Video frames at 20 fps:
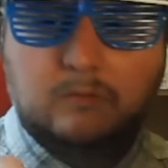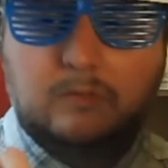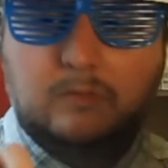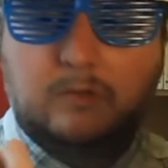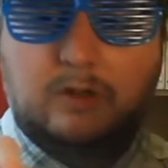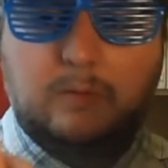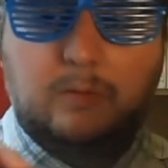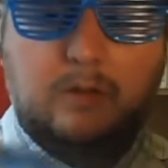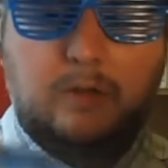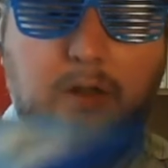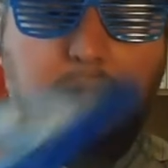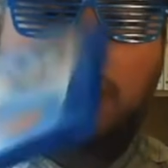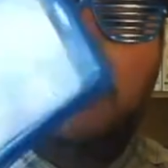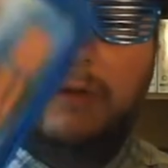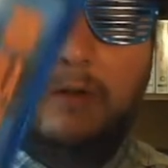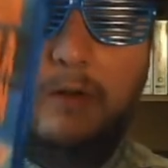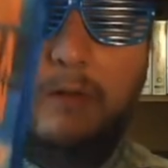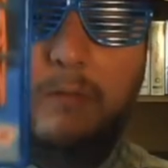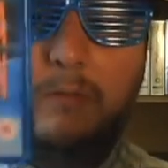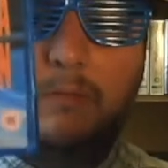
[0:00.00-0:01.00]
Let me have
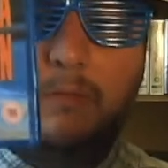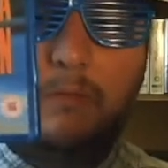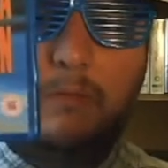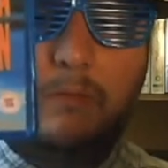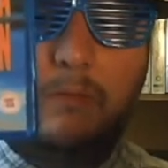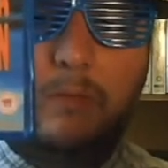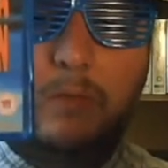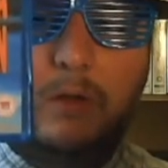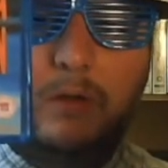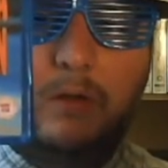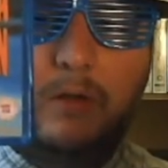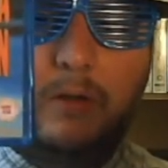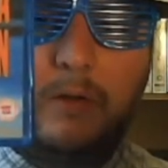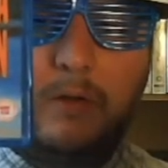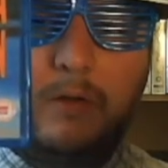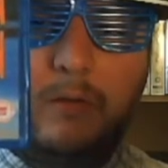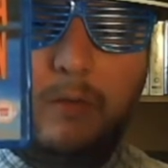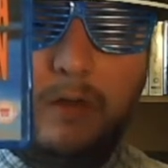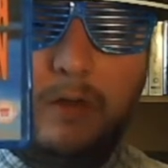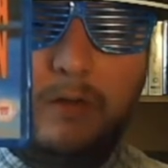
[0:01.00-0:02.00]
um, one
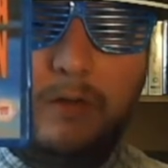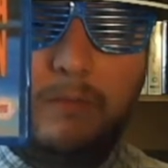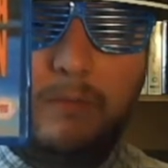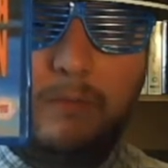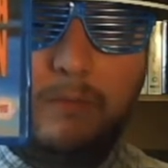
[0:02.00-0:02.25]
lower one.